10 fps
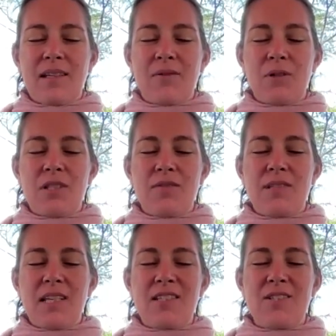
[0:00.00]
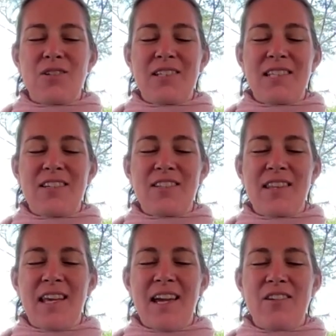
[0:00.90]
And once you've sent your
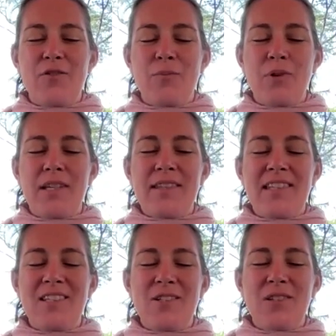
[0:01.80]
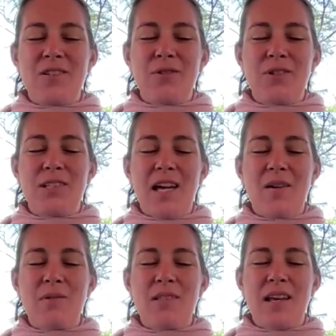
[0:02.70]
attention there and you've breathed into it a few
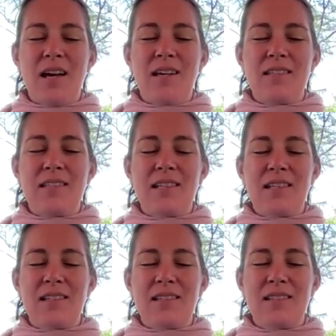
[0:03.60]
times, just asking